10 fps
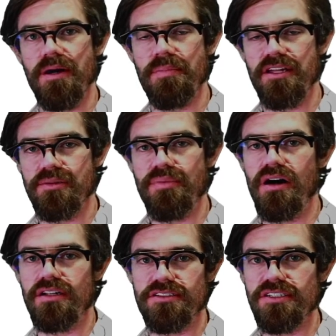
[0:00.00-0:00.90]
about the
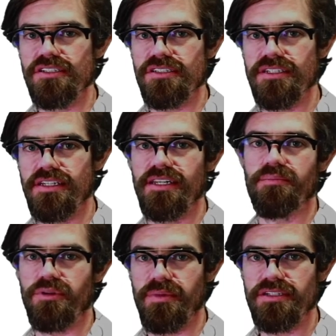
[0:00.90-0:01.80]
policies it
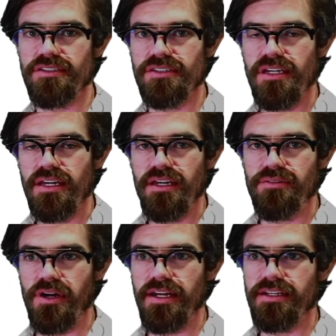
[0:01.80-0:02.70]
implements,
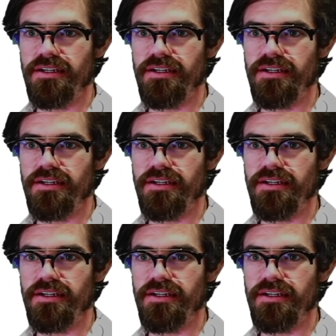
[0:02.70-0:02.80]
right?